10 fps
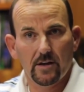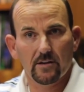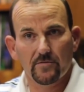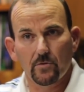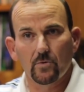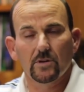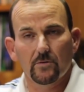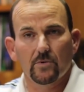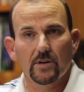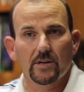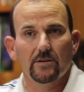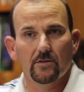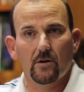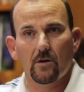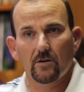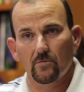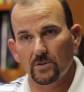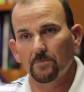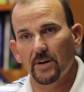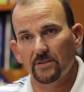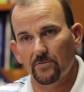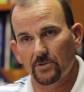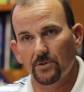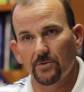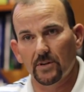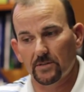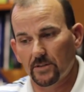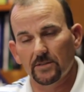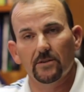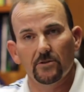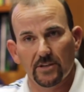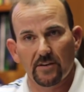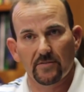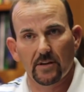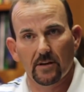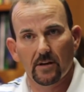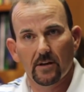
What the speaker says: And if you really want to get to the heart of what's best for students, is their safety.